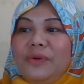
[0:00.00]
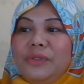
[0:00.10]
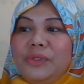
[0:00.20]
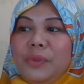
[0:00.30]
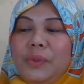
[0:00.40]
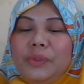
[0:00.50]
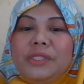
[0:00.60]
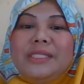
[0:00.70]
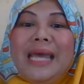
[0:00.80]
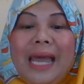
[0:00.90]

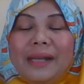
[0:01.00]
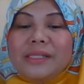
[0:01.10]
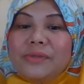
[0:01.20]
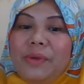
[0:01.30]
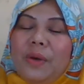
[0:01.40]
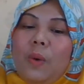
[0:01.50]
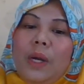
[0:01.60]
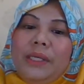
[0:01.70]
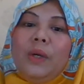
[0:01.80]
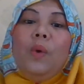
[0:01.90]
controls that's
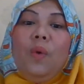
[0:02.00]
required